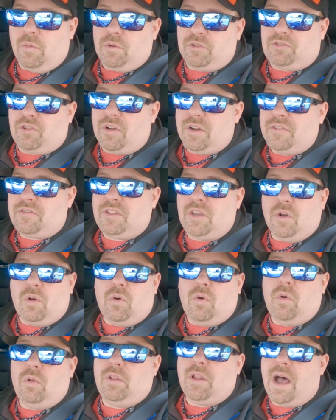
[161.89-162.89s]
We're starting to see a
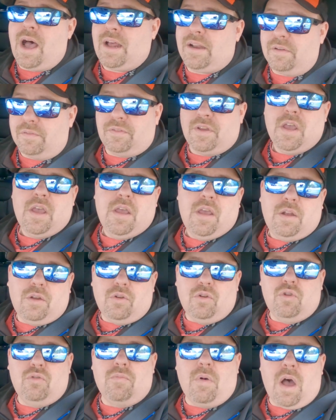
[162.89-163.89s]
whole lot of
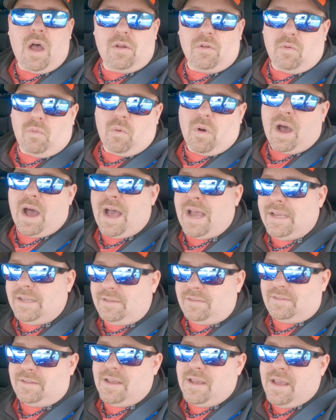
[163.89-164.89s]
new Model
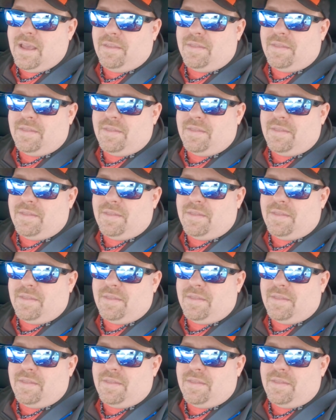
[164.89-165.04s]
Ys